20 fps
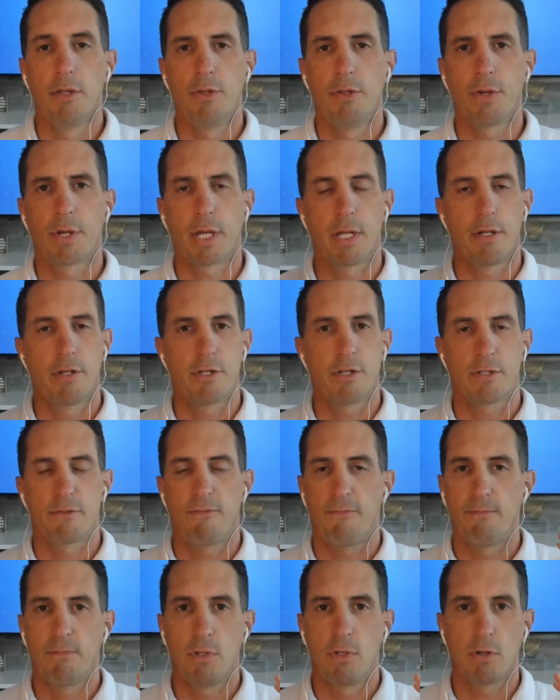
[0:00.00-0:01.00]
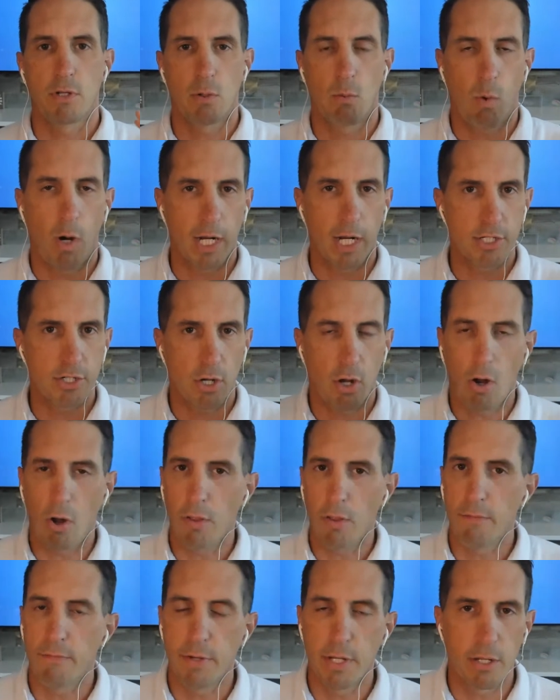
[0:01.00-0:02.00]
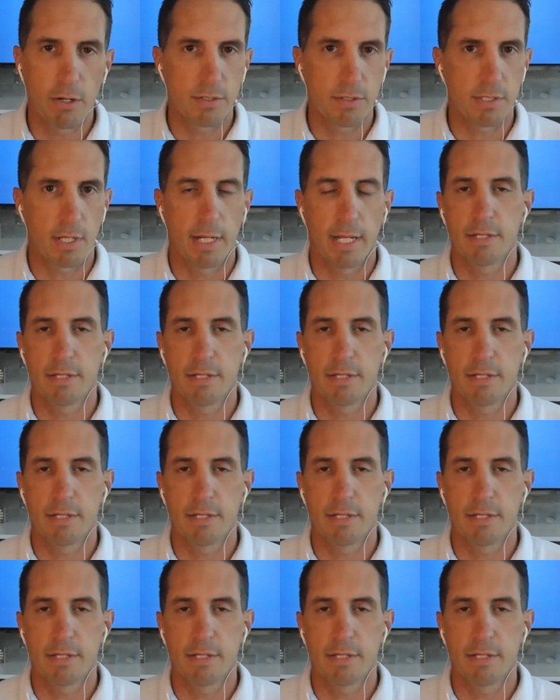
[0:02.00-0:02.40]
You can watch all the videos on